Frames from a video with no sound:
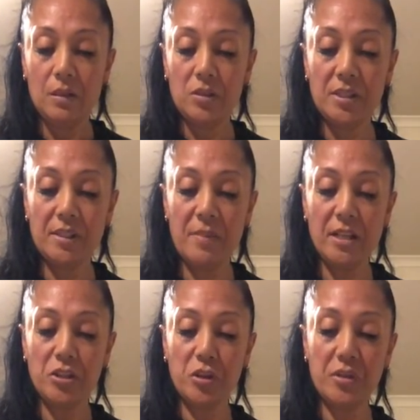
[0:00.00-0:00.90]
Just
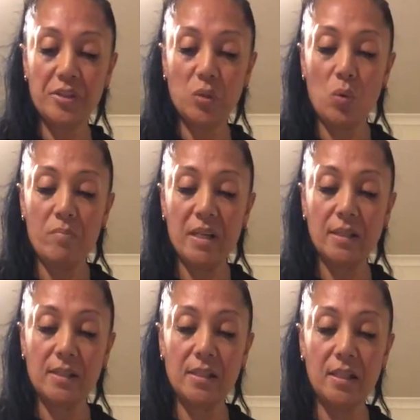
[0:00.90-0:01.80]
make sure it's all
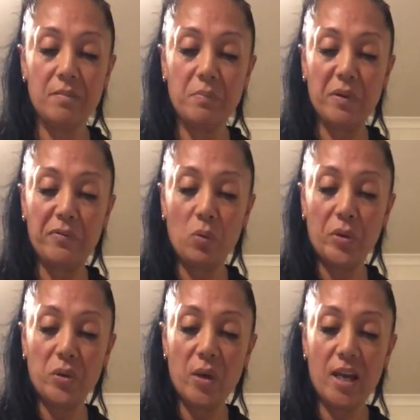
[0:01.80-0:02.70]
mixed in before
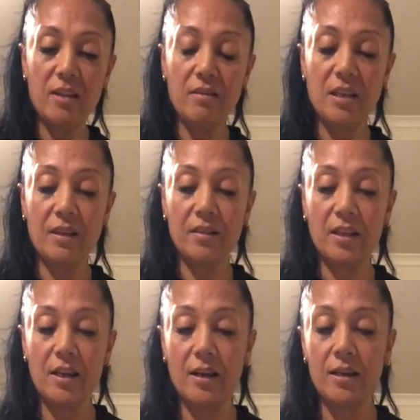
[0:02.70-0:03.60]
you add the other
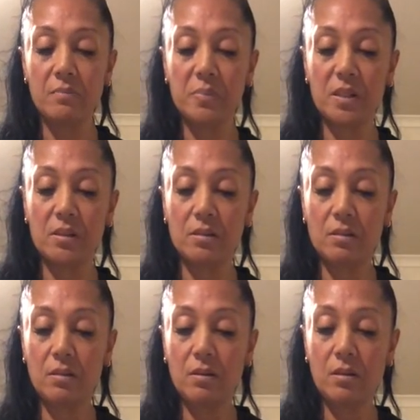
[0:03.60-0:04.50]
cups
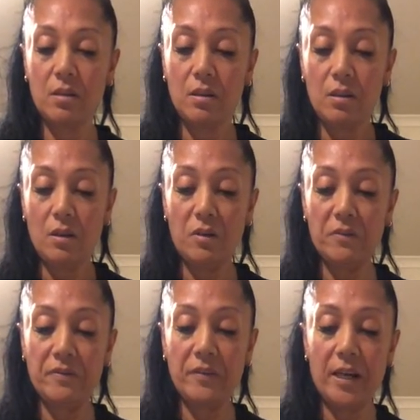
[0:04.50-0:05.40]
of
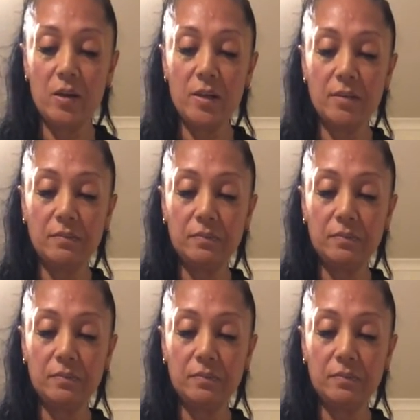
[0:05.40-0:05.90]
flour.